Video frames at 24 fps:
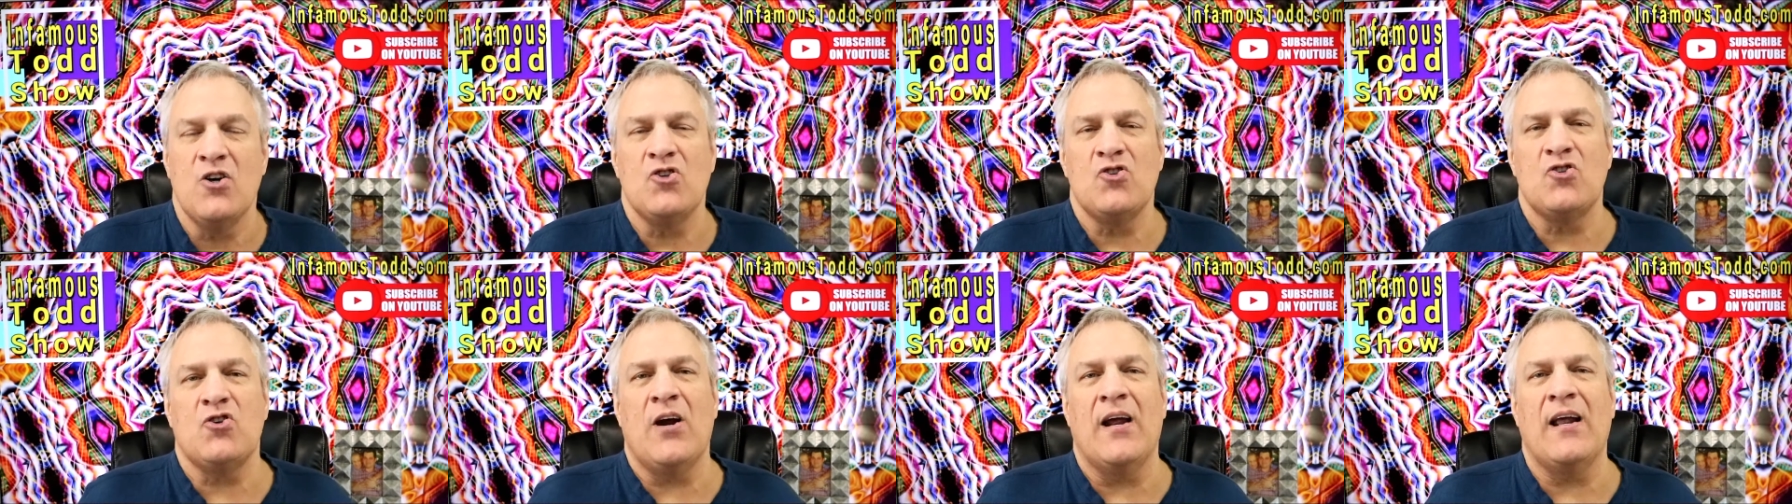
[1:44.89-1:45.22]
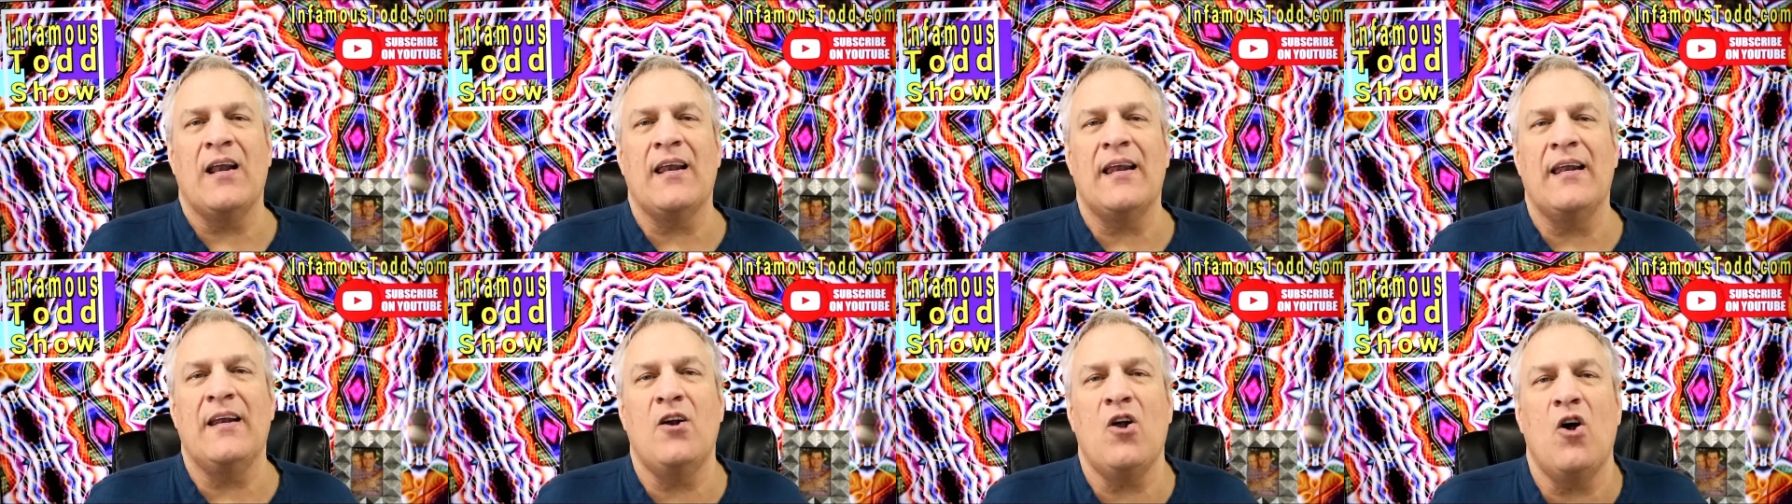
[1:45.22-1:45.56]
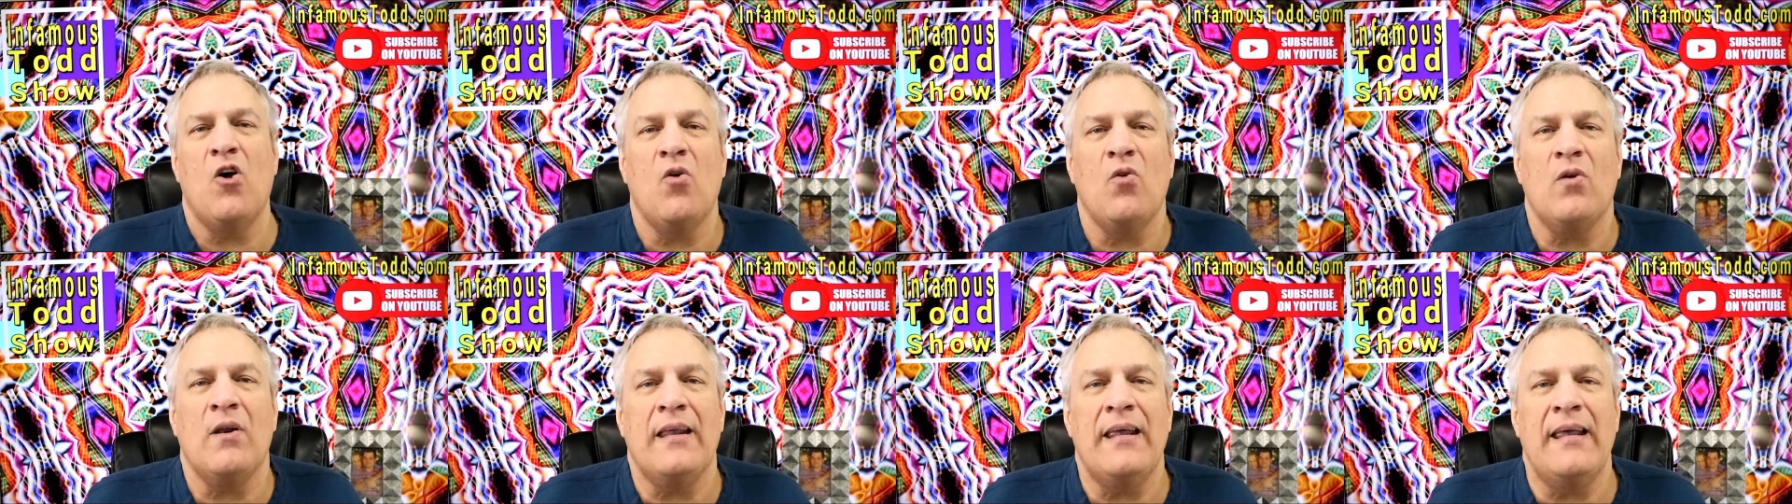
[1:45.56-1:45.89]
trailing
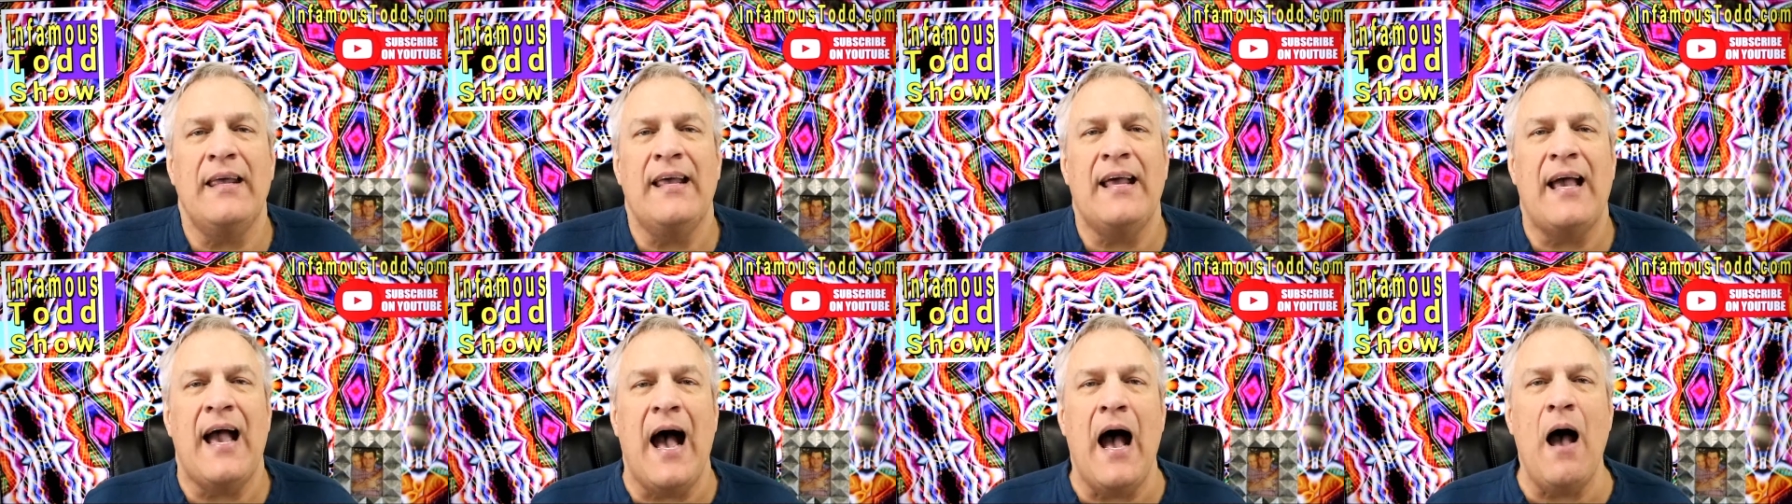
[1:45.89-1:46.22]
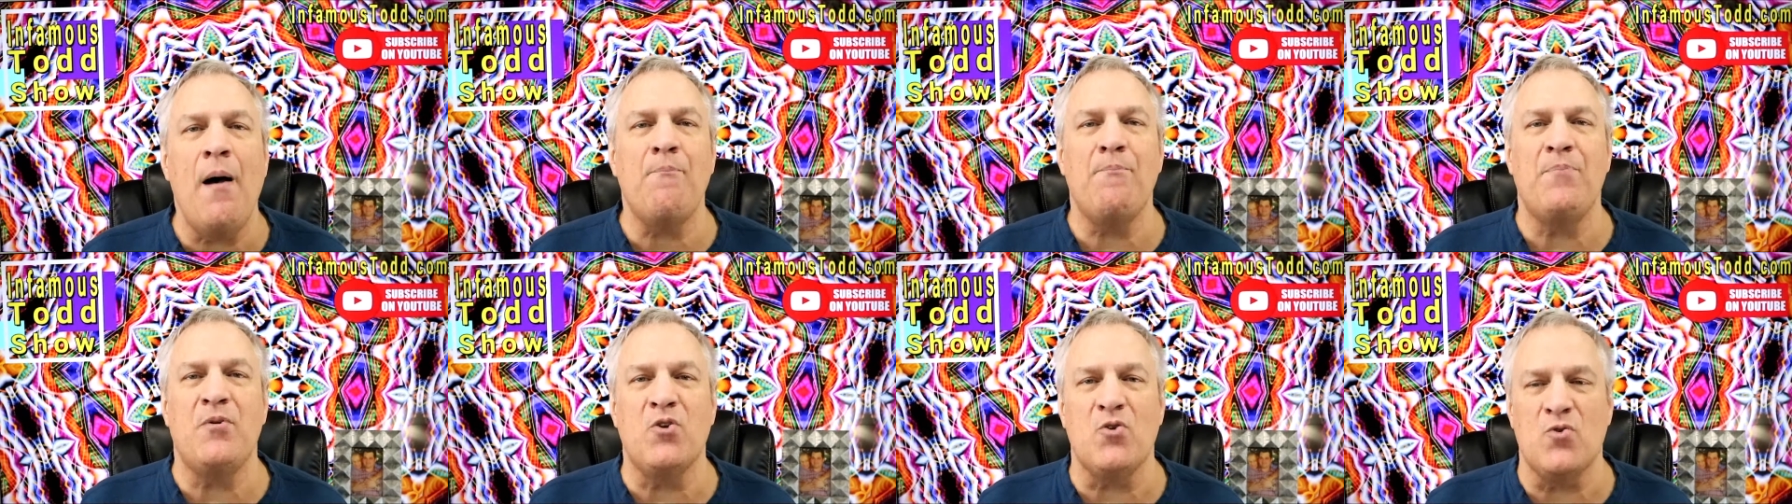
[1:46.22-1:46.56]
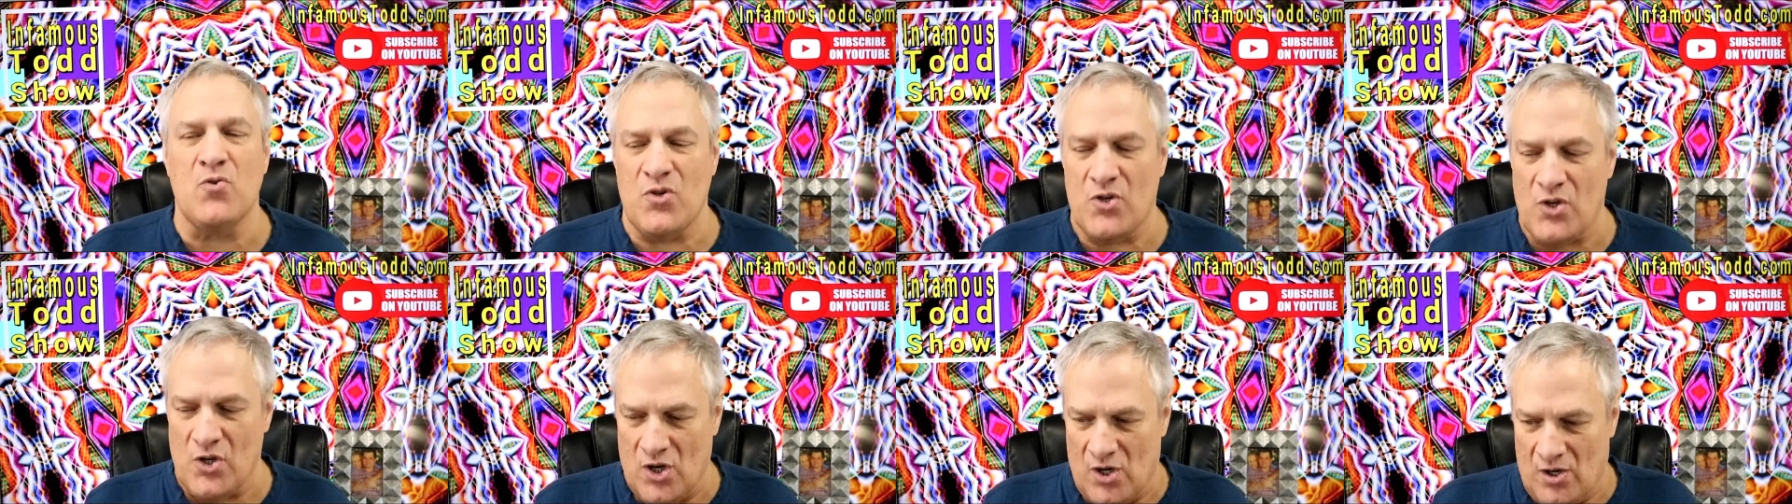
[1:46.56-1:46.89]
only
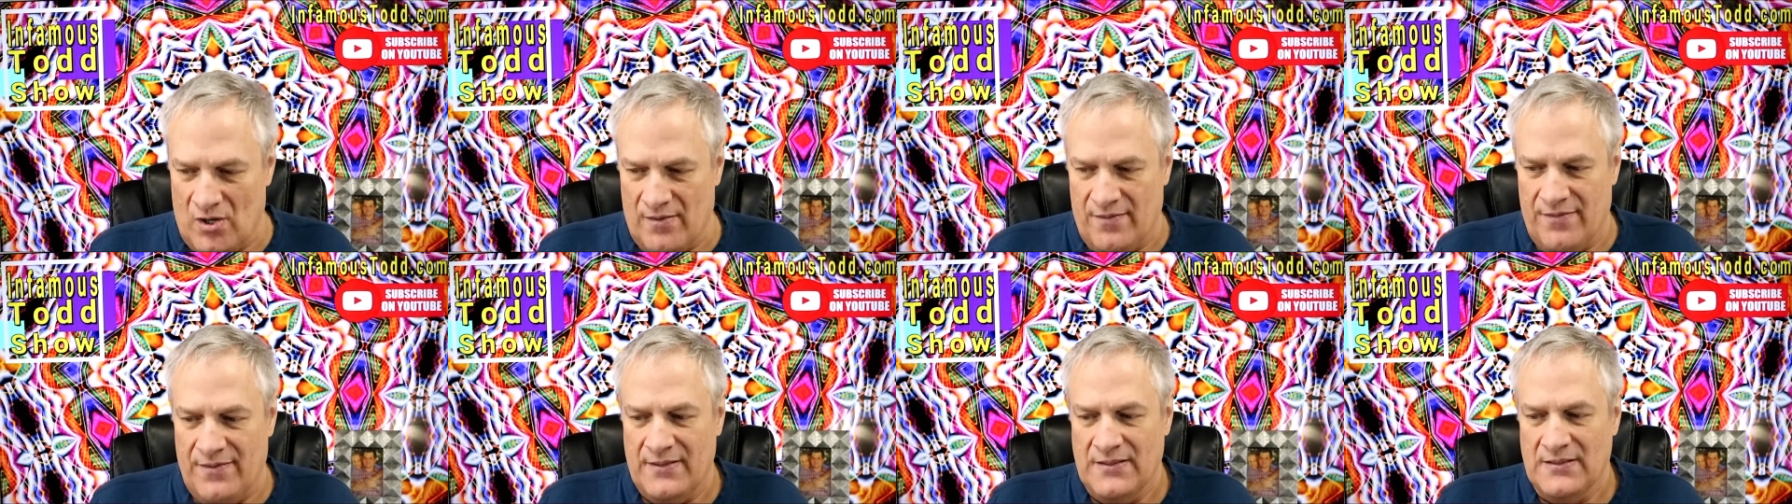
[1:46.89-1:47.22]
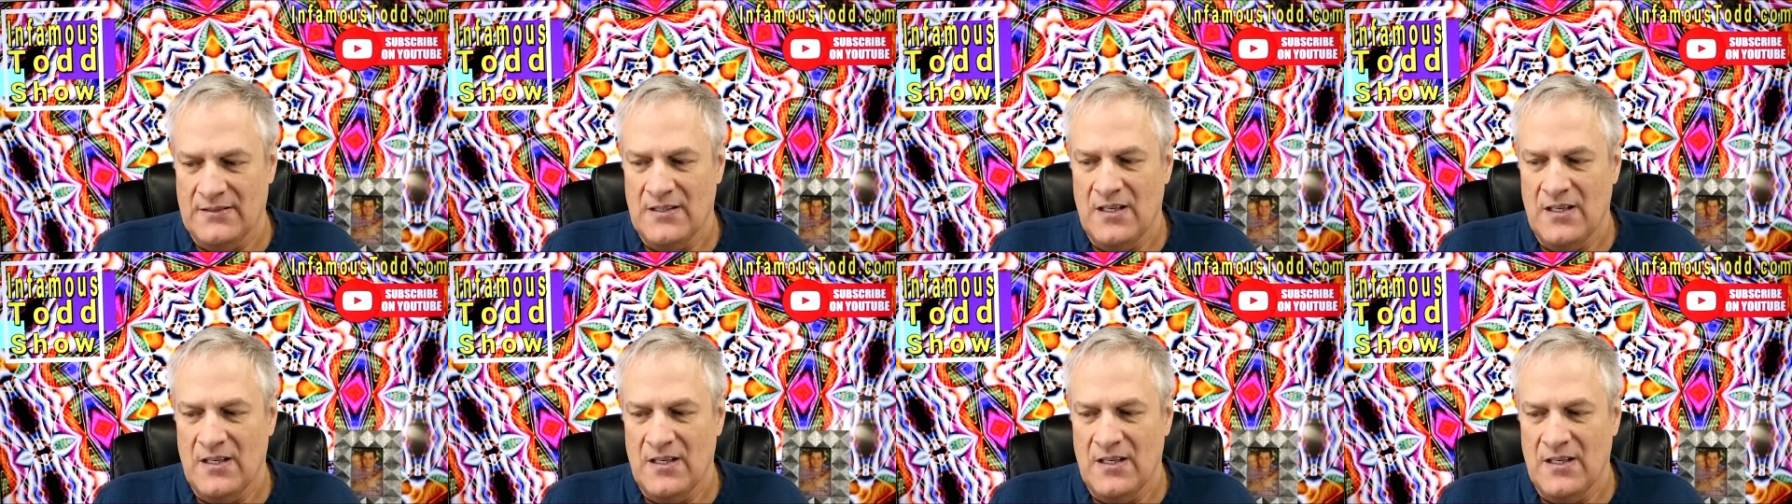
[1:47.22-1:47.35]
CompuServe.